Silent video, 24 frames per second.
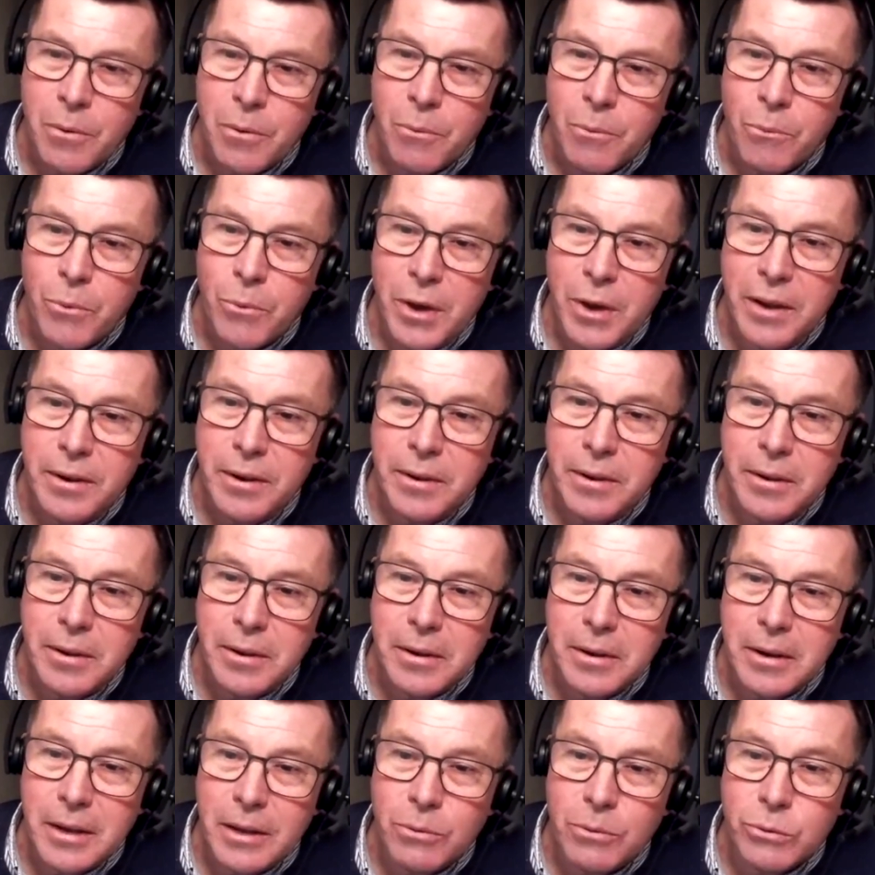when
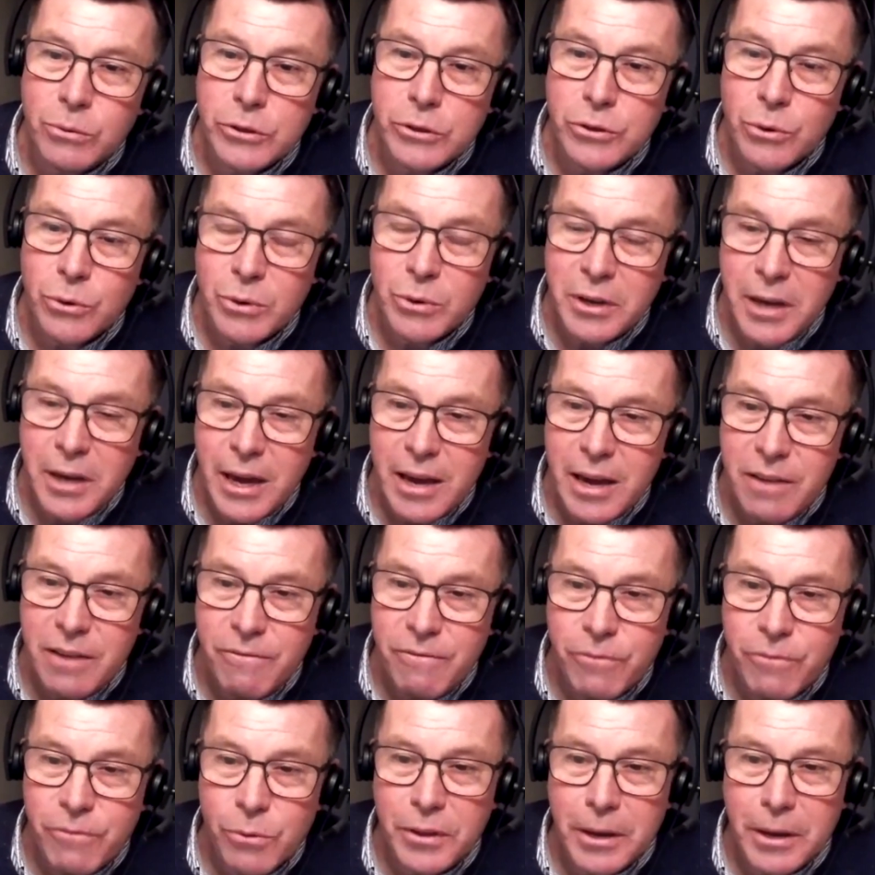it was okay
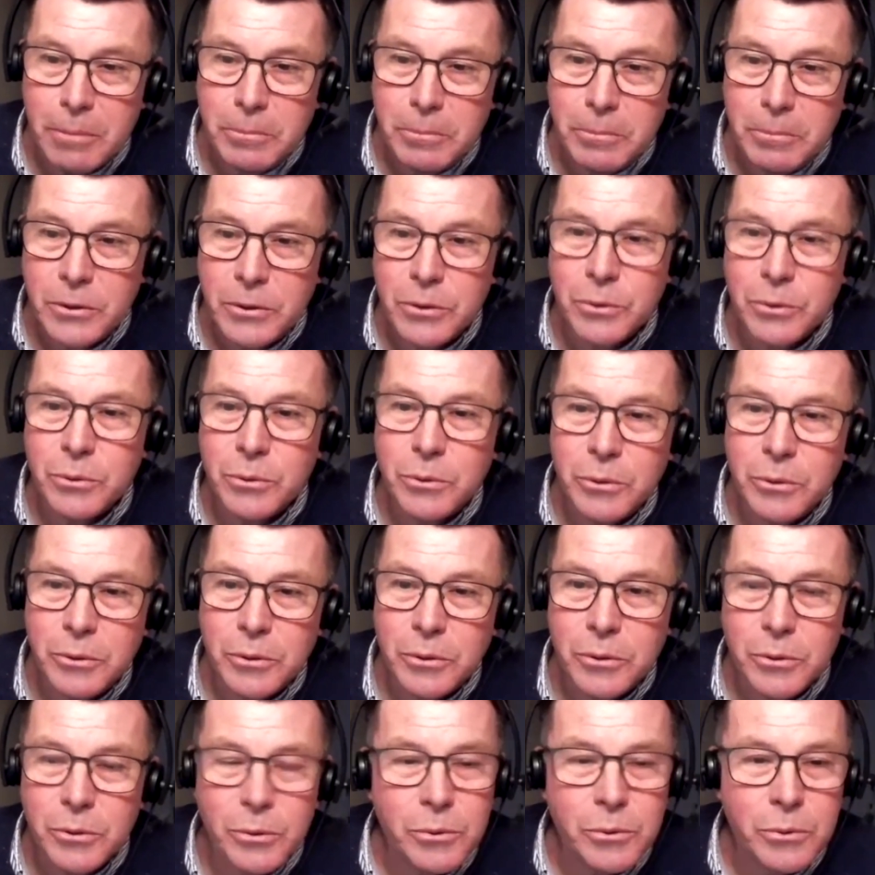for them to
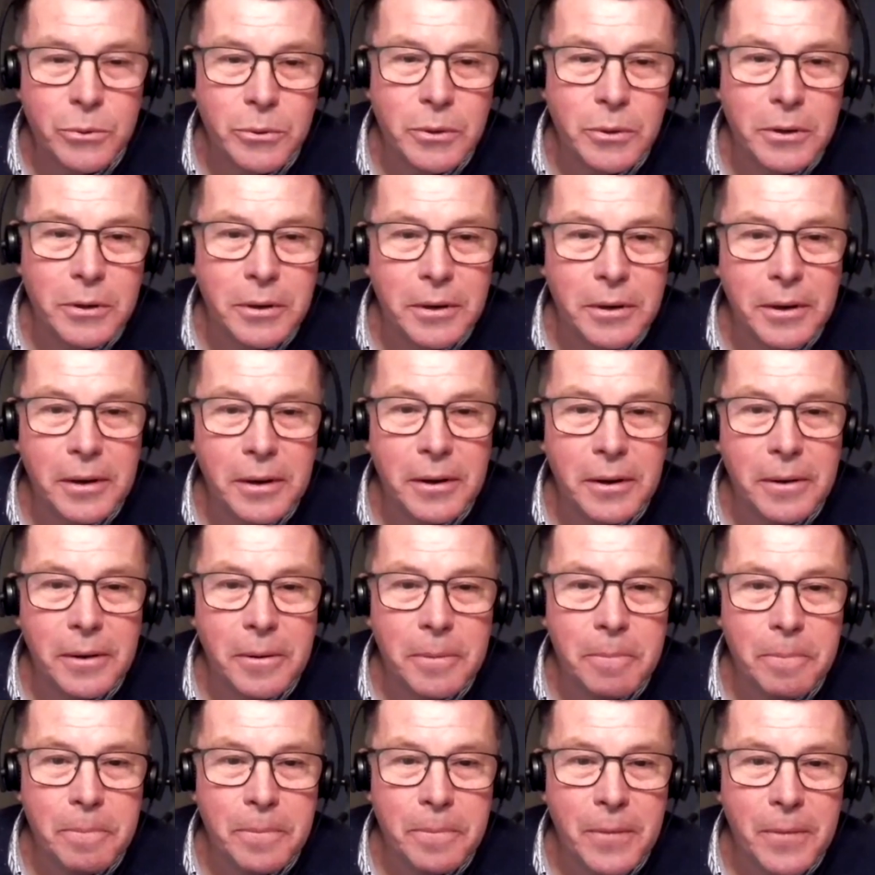
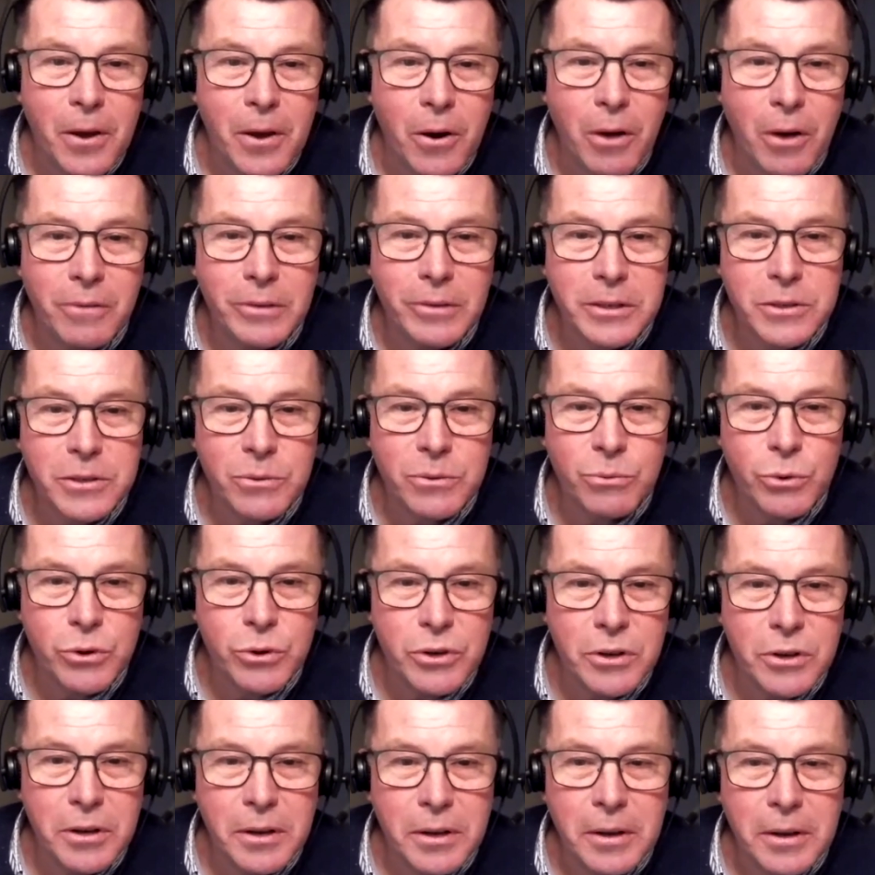harvest
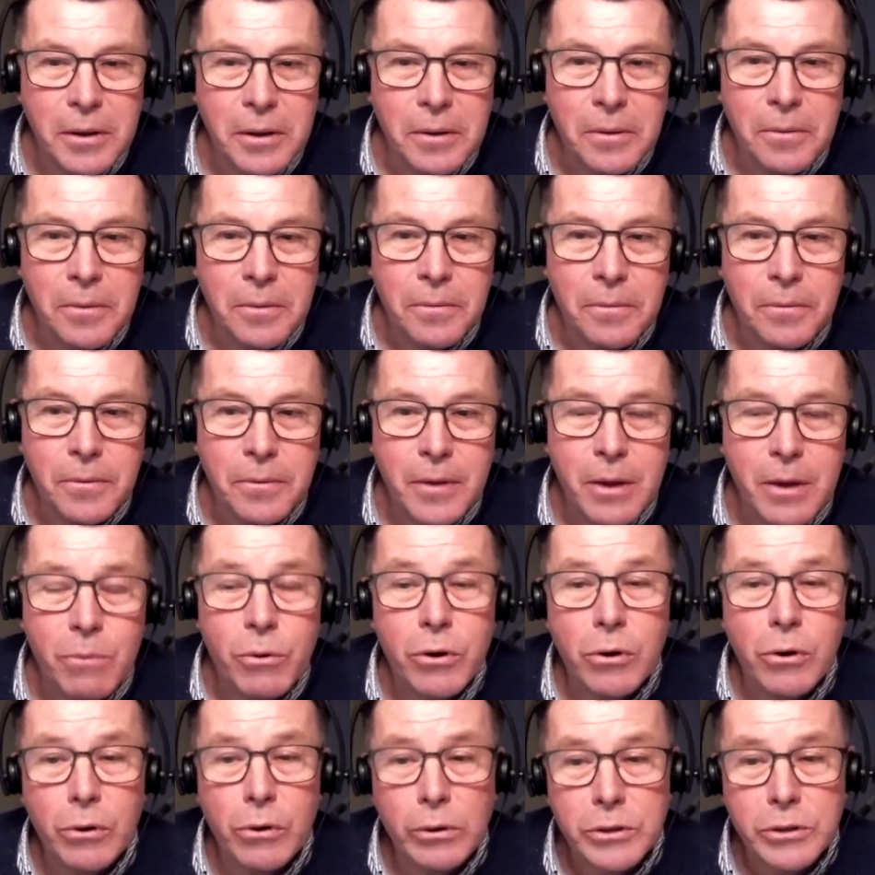wood, they
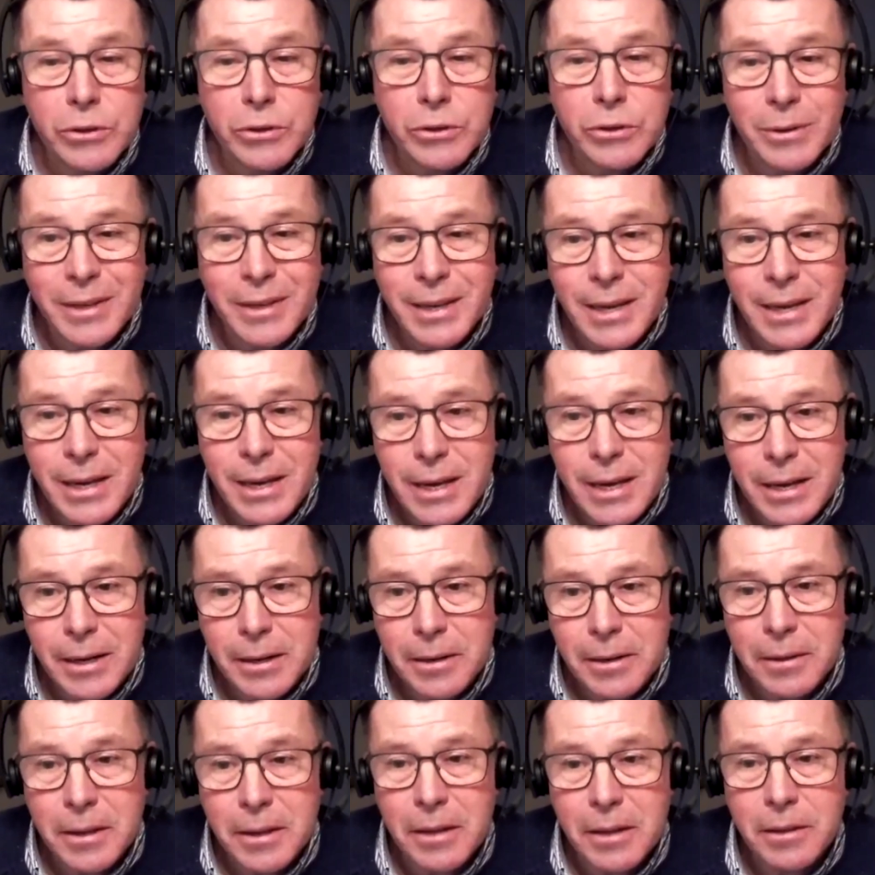were also
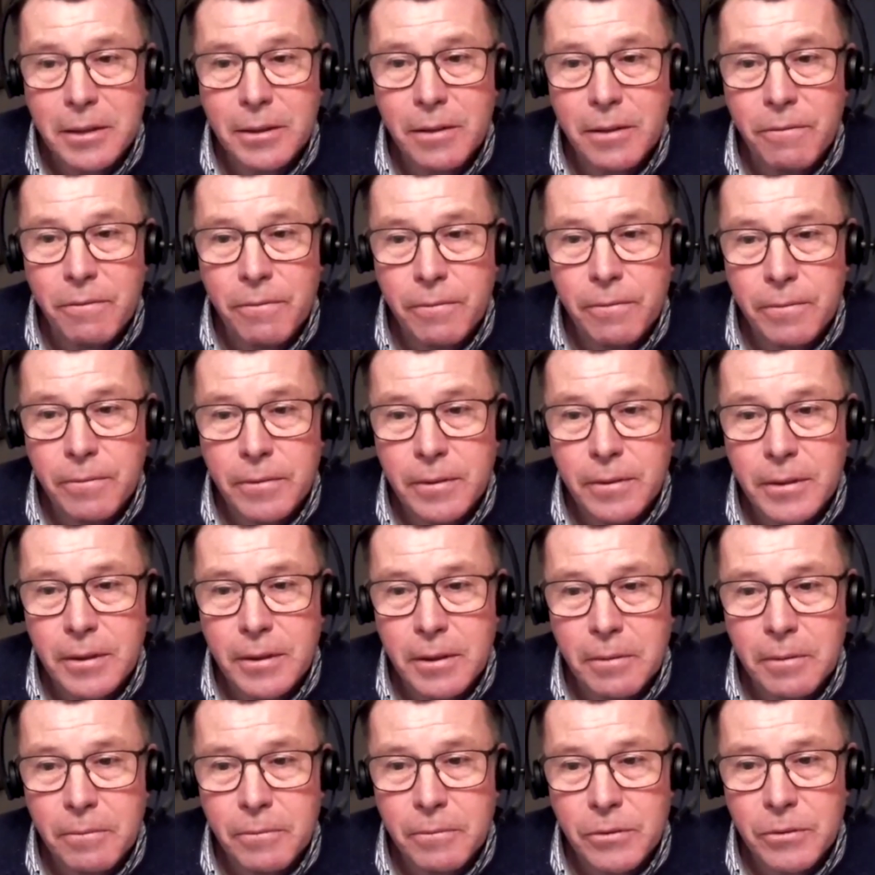keen that
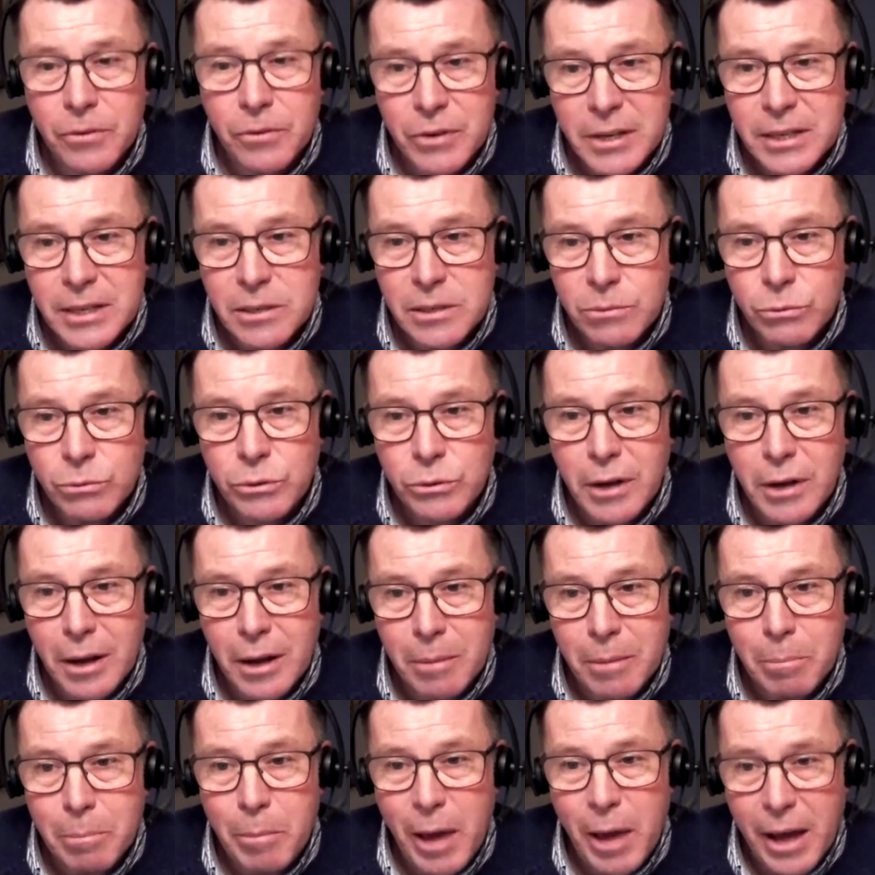the trees would
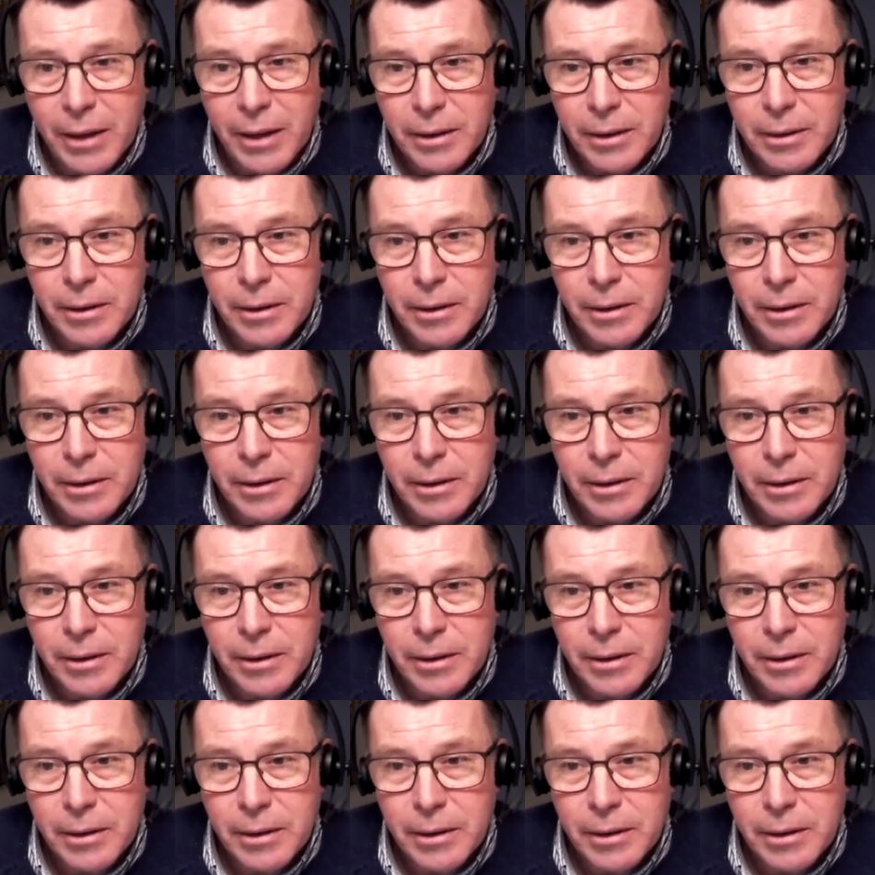come back,